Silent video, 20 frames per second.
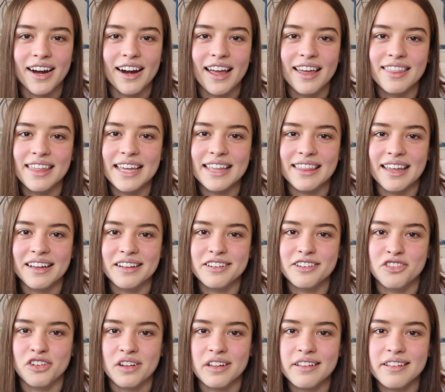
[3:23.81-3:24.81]
And I think that's
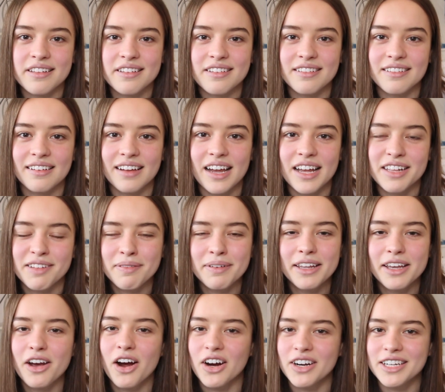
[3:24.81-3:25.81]
just, it's
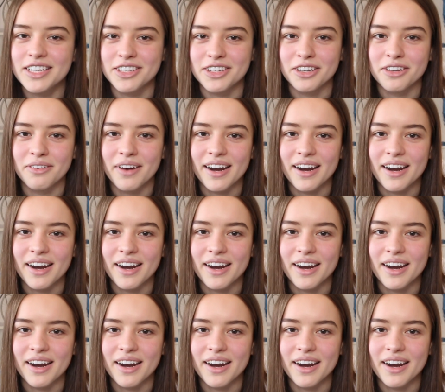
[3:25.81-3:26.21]
really hard to do,